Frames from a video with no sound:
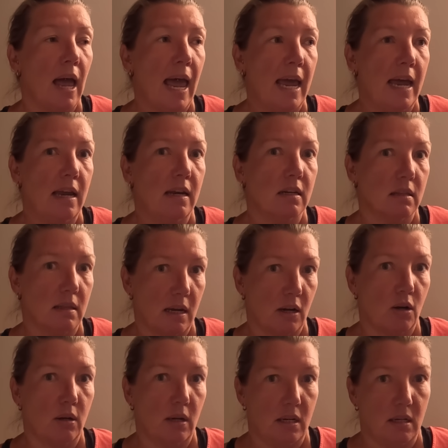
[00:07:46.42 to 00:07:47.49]
And
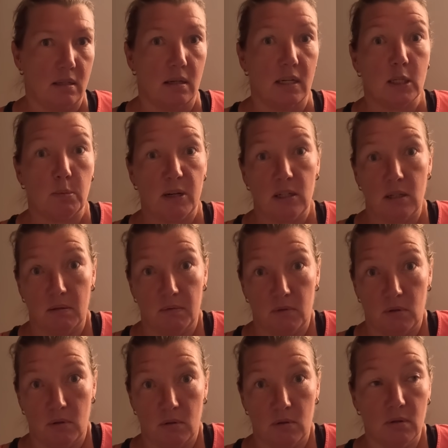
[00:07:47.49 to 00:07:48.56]
that is expensive
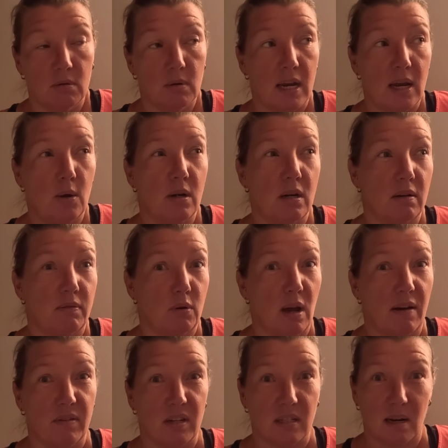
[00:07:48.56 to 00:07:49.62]
to do. And if you
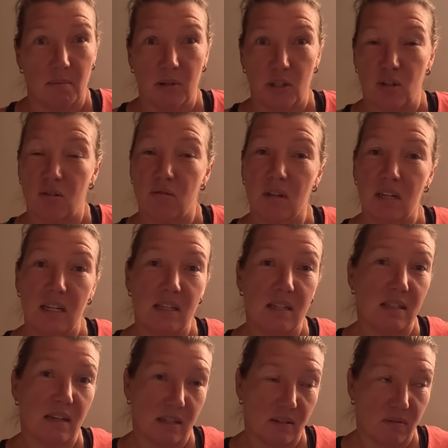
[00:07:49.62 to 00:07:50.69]
have established
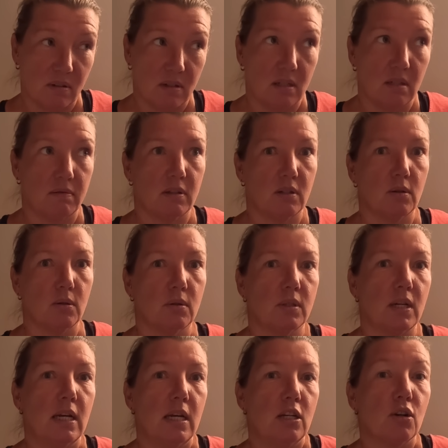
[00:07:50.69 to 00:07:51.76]
trees, that's very
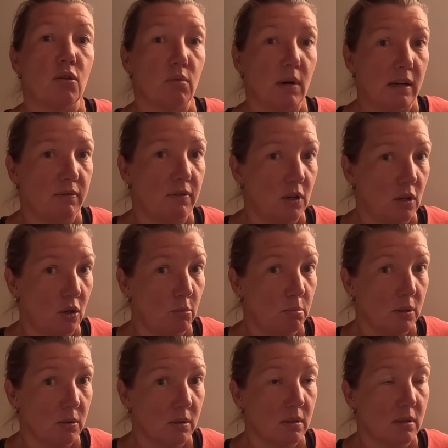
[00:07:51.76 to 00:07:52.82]
difficult. Great for new
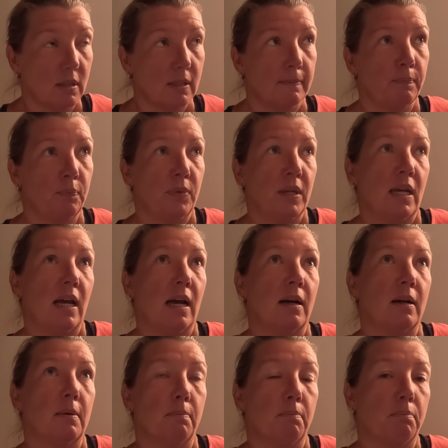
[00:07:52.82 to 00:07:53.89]
builds,
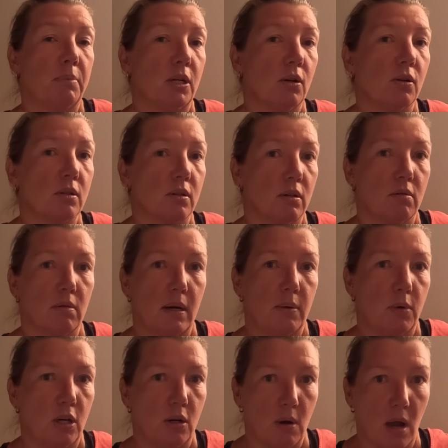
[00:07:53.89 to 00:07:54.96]
but not so great when you